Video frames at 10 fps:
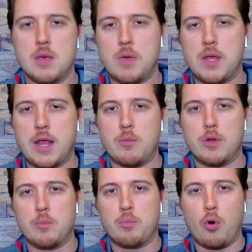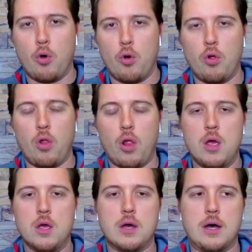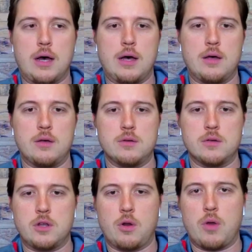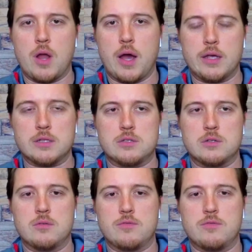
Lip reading: being able to pull nuggets of